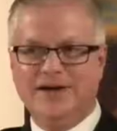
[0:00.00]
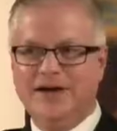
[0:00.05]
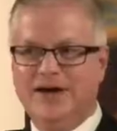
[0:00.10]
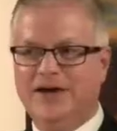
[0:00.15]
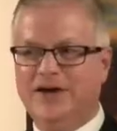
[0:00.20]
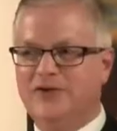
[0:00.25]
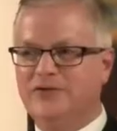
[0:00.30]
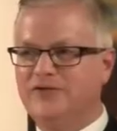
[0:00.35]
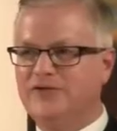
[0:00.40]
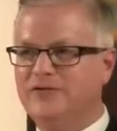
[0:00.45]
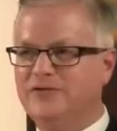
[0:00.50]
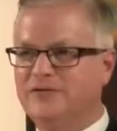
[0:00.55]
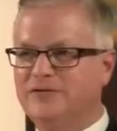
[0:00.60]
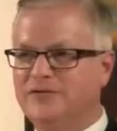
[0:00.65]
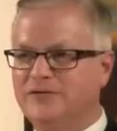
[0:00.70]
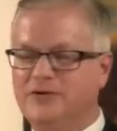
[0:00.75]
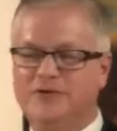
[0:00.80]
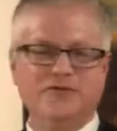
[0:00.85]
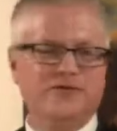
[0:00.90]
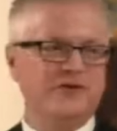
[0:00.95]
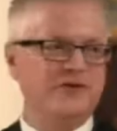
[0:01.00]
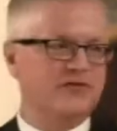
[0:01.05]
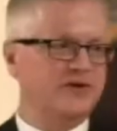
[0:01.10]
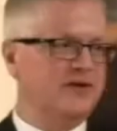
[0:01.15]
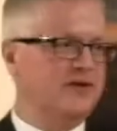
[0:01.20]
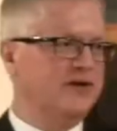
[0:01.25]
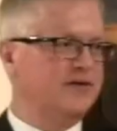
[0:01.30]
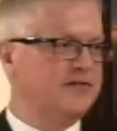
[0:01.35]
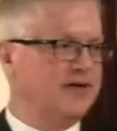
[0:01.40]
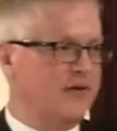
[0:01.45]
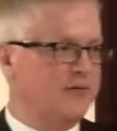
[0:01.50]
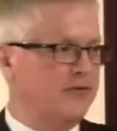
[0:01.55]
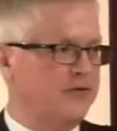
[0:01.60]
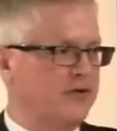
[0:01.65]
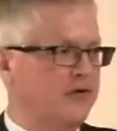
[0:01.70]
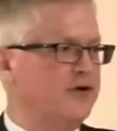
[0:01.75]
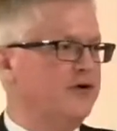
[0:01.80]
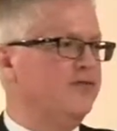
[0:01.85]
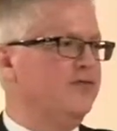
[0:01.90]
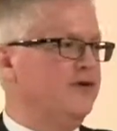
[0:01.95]
is Coonchy sitting on top of
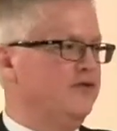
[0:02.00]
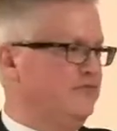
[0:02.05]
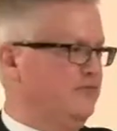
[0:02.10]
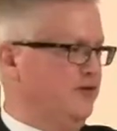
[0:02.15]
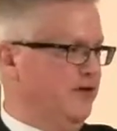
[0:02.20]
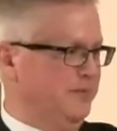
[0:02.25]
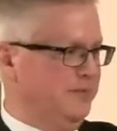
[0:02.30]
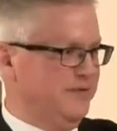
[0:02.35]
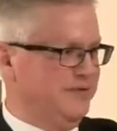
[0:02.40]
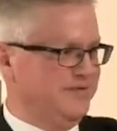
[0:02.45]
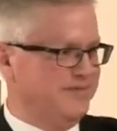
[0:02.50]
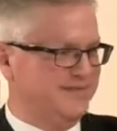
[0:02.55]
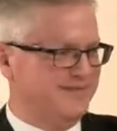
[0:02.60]
the hood of his Jeep.